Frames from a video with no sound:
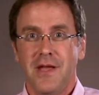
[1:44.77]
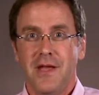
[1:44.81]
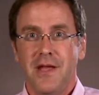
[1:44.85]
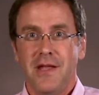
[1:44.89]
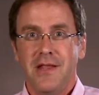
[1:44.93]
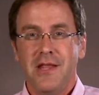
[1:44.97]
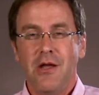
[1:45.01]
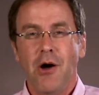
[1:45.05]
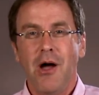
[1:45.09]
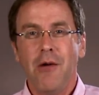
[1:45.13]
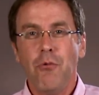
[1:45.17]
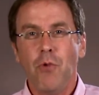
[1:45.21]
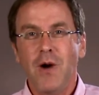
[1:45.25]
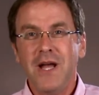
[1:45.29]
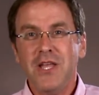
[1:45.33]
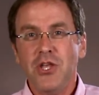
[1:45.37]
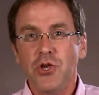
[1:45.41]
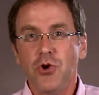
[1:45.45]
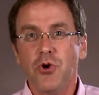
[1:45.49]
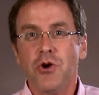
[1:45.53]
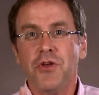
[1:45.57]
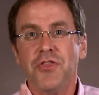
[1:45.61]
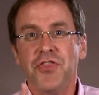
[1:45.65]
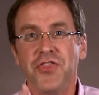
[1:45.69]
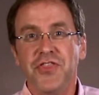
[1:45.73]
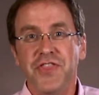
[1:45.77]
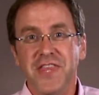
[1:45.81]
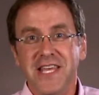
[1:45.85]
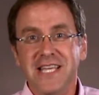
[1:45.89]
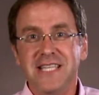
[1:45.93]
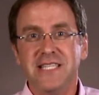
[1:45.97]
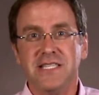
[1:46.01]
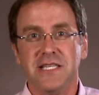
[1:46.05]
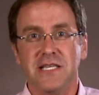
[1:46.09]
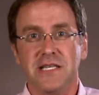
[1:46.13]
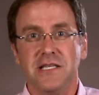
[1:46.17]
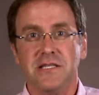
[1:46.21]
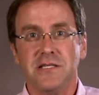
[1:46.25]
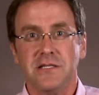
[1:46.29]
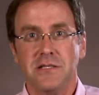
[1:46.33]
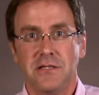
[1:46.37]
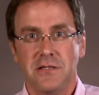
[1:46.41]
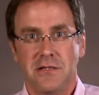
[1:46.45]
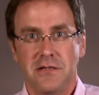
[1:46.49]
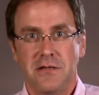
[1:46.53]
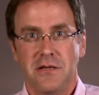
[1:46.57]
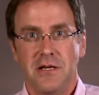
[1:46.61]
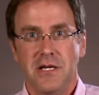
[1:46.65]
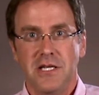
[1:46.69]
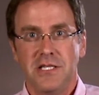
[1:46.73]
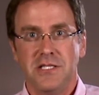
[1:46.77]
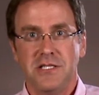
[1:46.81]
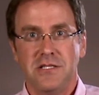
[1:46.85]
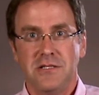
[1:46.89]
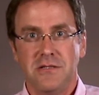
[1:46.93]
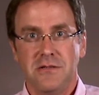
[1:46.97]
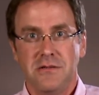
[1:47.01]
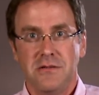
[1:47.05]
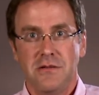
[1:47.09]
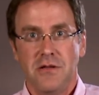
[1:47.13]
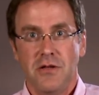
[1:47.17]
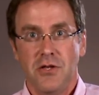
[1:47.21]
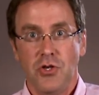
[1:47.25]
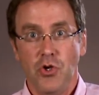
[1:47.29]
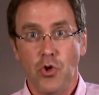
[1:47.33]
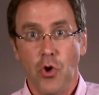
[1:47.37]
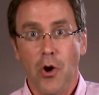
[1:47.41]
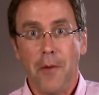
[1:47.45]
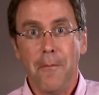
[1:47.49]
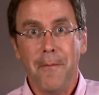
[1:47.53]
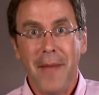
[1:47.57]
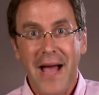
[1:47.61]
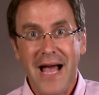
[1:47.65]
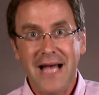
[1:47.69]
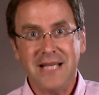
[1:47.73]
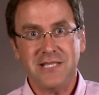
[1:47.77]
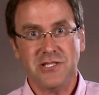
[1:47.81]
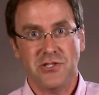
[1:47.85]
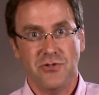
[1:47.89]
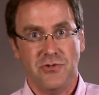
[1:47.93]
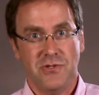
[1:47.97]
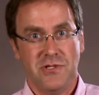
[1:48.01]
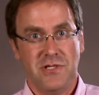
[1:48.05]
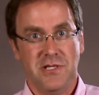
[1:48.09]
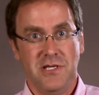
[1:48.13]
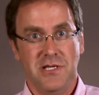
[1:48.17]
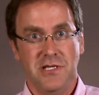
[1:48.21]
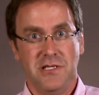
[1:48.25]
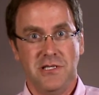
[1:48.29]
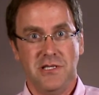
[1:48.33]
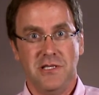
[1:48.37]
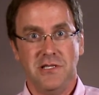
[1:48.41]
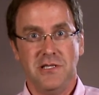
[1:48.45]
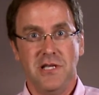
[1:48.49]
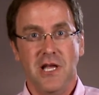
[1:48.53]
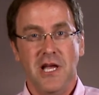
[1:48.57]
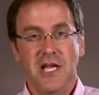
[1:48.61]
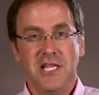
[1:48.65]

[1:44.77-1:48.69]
Now I want your thesis, your master's thesis,